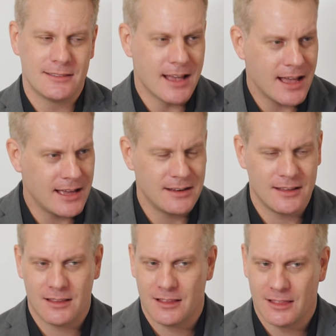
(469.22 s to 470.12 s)
not
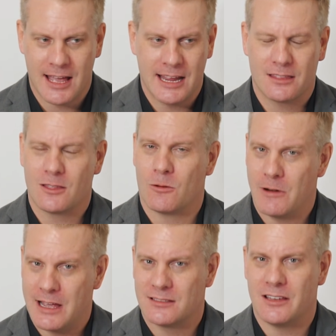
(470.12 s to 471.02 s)
like the
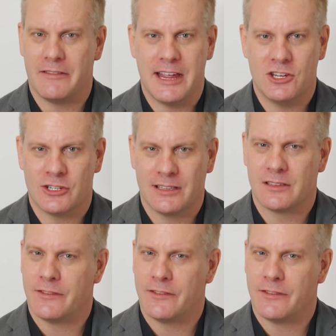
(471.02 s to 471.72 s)
rest of Asia. It's